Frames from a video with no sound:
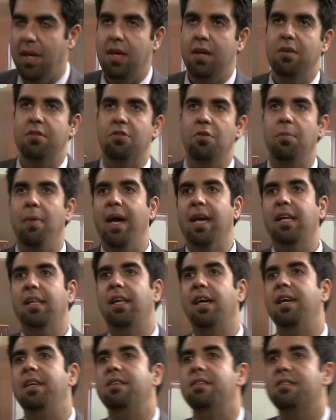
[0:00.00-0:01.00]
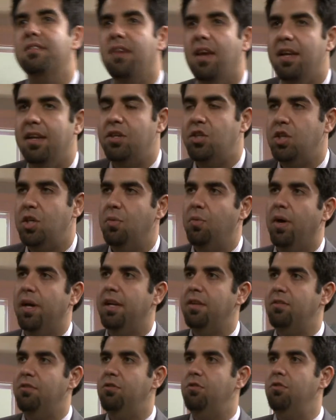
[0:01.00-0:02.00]
So my client decided she
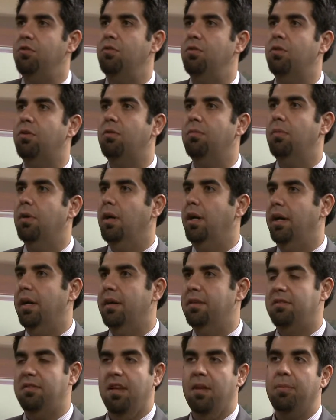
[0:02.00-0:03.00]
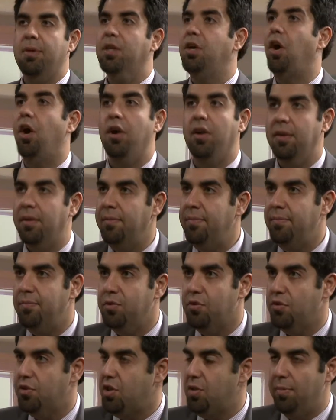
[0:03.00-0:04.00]
wanted to set up a garden.
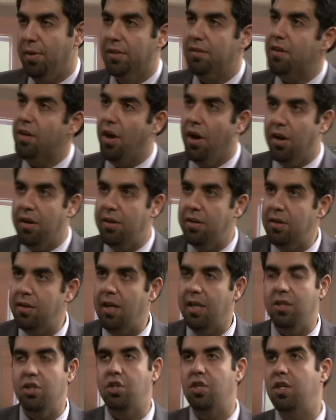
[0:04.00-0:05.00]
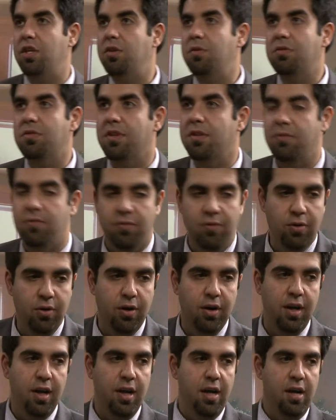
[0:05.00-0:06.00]
So she built a garden, and she used it
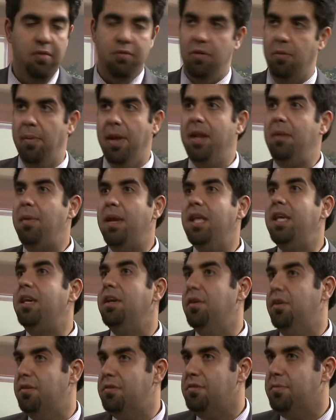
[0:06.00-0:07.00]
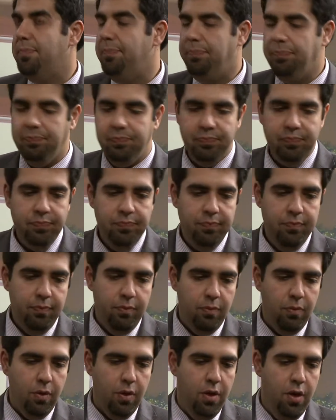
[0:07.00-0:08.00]
for many, many years.
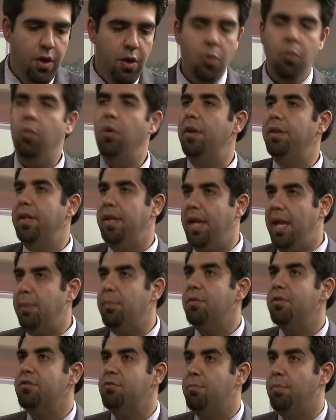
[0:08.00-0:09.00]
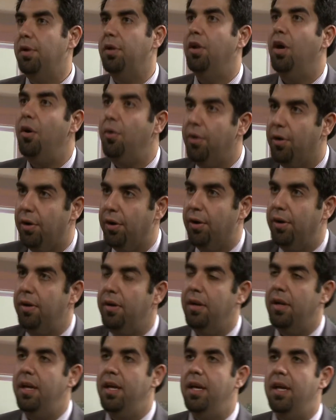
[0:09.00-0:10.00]
Well, the neighbors below her
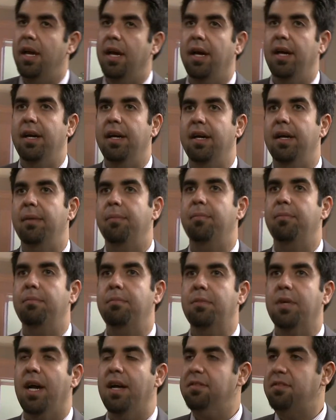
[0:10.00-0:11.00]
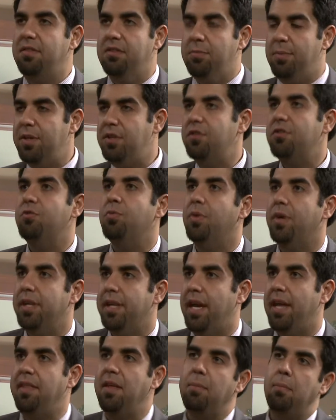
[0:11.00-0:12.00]
got suspicious one
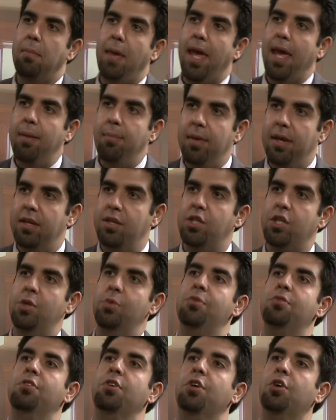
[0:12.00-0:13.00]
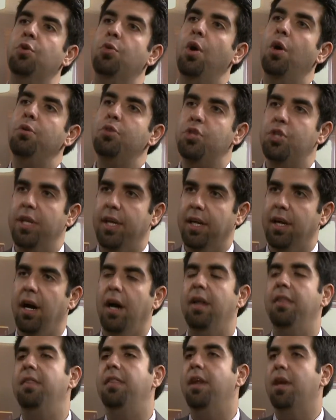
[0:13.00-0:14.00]
day that maybe she was encroaching
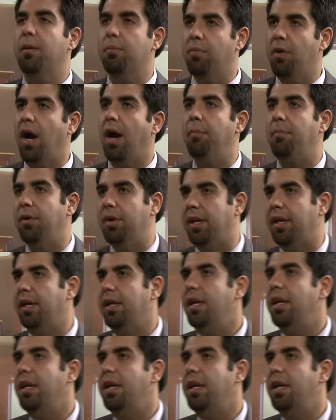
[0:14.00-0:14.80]
on their property.